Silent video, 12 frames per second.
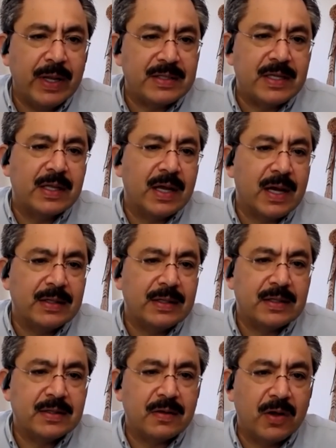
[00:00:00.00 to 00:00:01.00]
it's in the
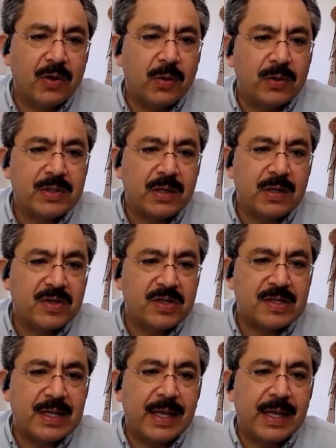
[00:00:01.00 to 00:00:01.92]
context of the goals that you just